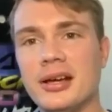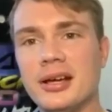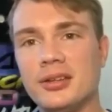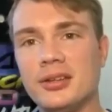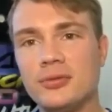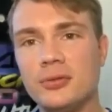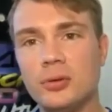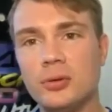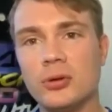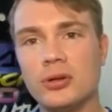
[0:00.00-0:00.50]

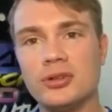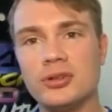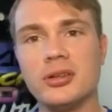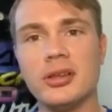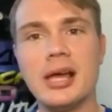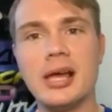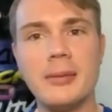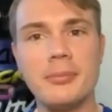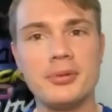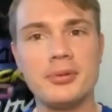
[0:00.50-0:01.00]
nice for
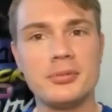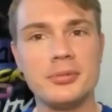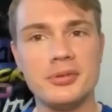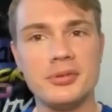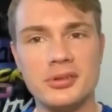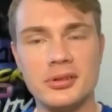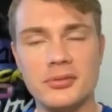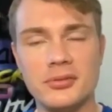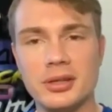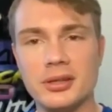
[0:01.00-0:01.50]
slap
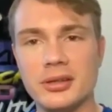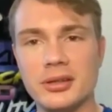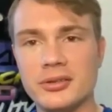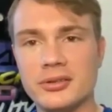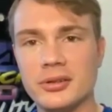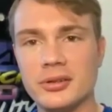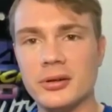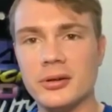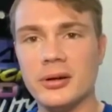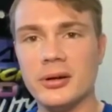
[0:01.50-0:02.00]
specifically.
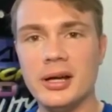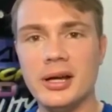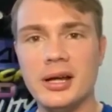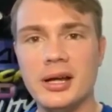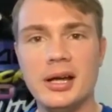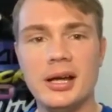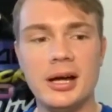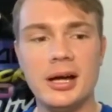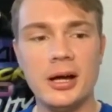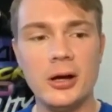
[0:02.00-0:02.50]
So
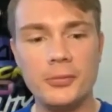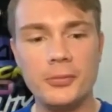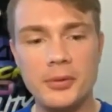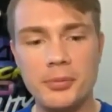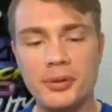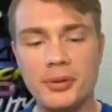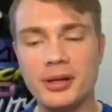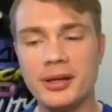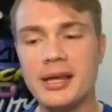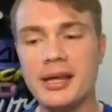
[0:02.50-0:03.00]
I hope
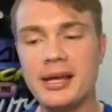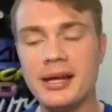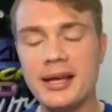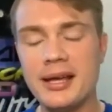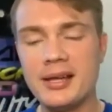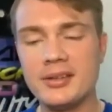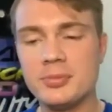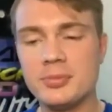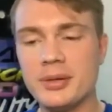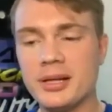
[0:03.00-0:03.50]
to bring that
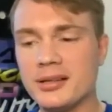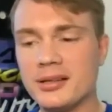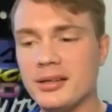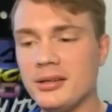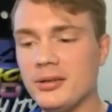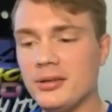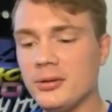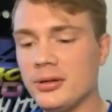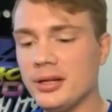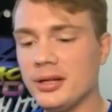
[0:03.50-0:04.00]
aspect
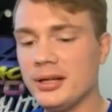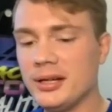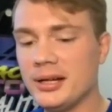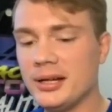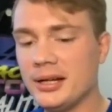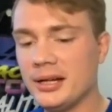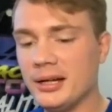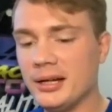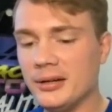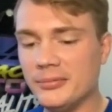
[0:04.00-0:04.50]
into it.
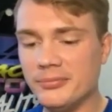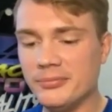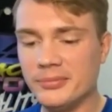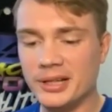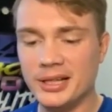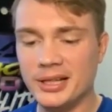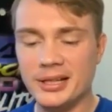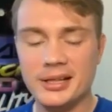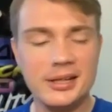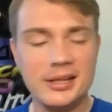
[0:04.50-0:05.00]
Um,
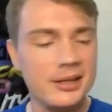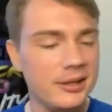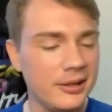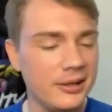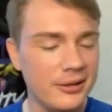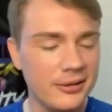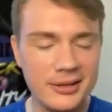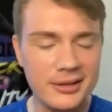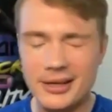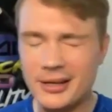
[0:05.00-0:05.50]
you
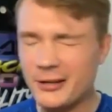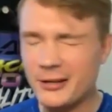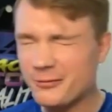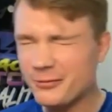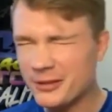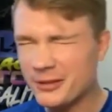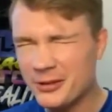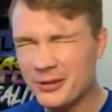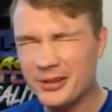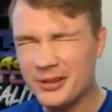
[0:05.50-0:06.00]
know, kind
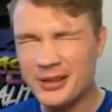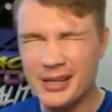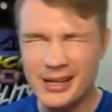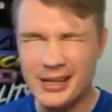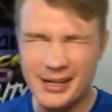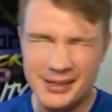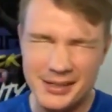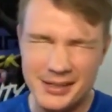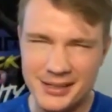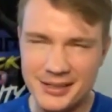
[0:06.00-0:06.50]
of floated the
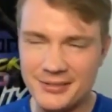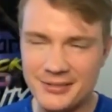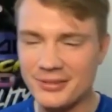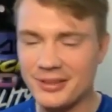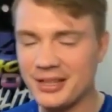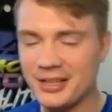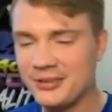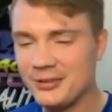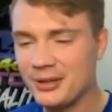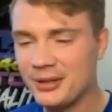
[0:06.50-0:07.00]
idea of
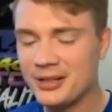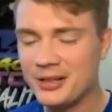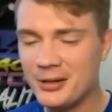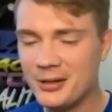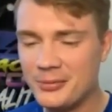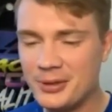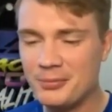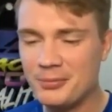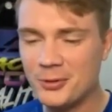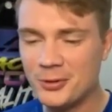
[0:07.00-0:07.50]
like, do I
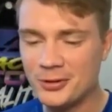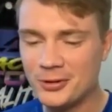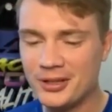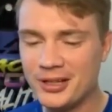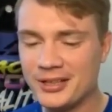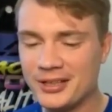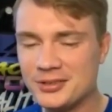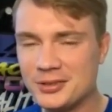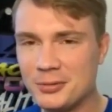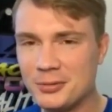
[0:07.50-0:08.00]
come in more
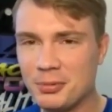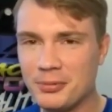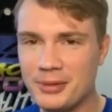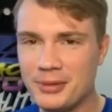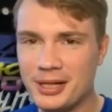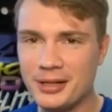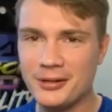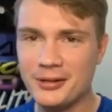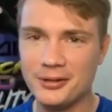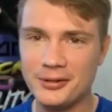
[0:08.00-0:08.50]
like
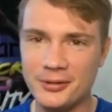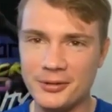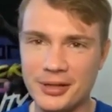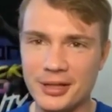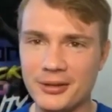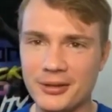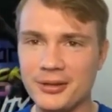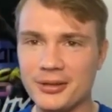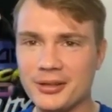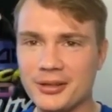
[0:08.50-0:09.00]
Superman or do
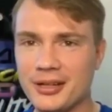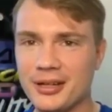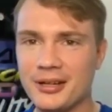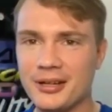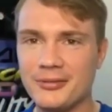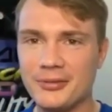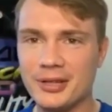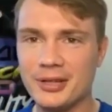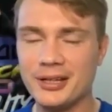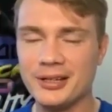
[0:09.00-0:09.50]
I look
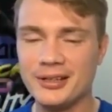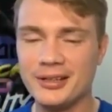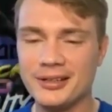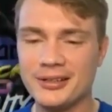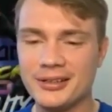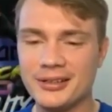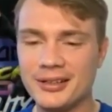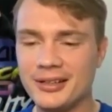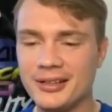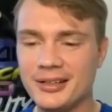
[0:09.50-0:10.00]
kind of like,
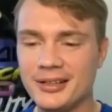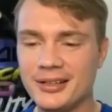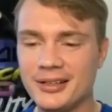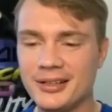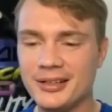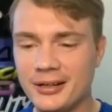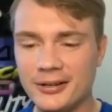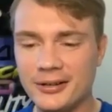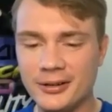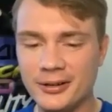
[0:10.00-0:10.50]

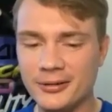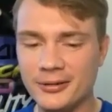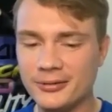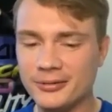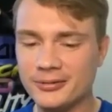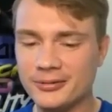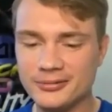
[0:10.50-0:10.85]
I don't know,